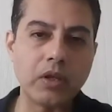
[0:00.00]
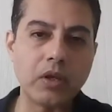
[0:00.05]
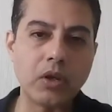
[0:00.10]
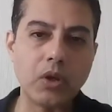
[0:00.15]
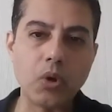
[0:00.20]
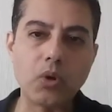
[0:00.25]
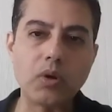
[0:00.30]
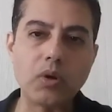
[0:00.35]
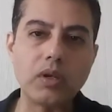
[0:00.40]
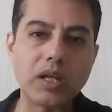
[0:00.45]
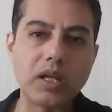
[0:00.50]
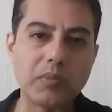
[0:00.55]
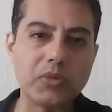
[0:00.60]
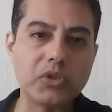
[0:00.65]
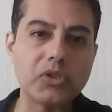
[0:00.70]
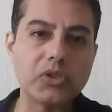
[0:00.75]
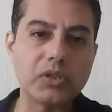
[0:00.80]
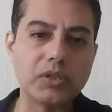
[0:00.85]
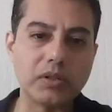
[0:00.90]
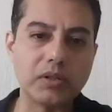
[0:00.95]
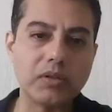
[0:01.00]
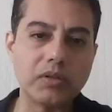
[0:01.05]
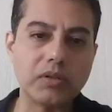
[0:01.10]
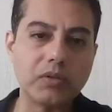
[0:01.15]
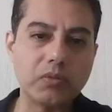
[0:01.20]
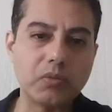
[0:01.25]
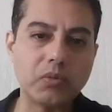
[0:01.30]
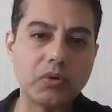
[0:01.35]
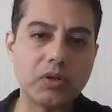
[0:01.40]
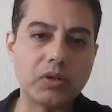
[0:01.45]
local commission
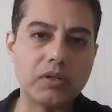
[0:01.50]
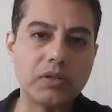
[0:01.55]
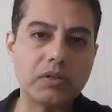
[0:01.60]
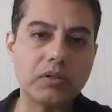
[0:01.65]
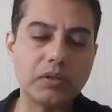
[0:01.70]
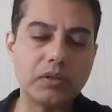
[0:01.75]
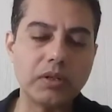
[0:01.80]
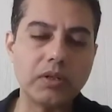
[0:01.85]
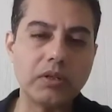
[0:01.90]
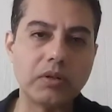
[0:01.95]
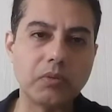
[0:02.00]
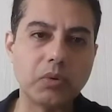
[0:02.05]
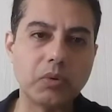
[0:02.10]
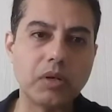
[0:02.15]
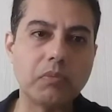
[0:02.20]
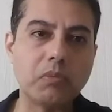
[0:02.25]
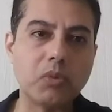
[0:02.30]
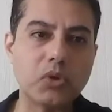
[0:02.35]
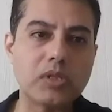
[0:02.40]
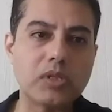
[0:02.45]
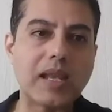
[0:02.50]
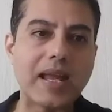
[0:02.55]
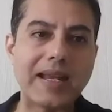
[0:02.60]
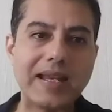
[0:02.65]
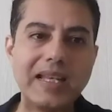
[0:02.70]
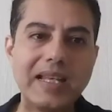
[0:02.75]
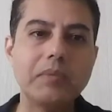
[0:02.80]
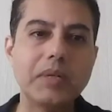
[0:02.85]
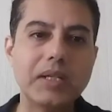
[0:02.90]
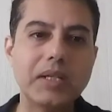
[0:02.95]
would most
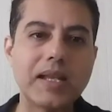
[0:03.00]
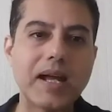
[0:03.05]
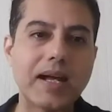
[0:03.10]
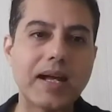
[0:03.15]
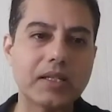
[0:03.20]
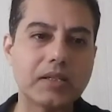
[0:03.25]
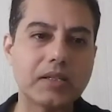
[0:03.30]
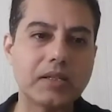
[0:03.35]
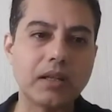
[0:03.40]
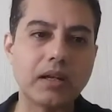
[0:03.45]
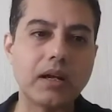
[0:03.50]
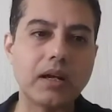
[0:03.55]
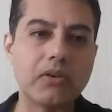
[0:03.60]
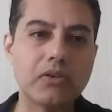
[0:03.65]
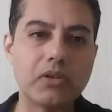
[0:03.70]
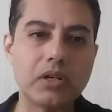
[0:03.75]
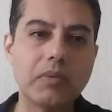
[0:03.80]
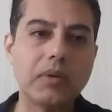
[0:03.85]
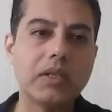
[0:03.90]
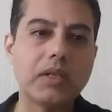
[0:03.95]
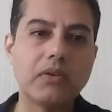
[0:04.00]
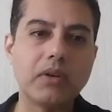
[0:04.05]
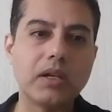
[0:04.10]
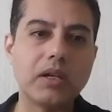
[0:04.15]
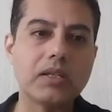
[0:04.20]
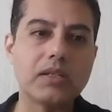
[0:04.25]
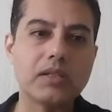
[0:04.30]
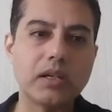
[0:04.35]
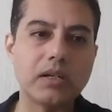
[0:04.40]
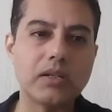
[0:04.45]
likely be taxed in the country where the real
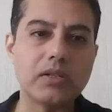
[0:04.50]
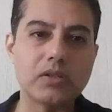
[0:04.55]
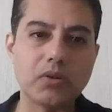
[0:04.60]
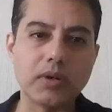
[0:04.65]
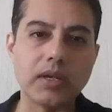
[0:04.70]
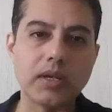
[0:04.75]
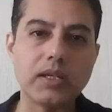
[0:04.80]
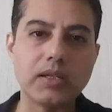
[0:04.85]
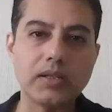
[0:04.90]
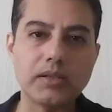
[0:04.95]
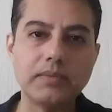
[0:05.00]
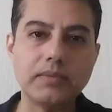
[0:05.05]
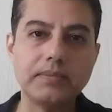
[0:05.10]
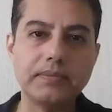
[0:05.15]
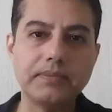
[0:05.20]
estate is located.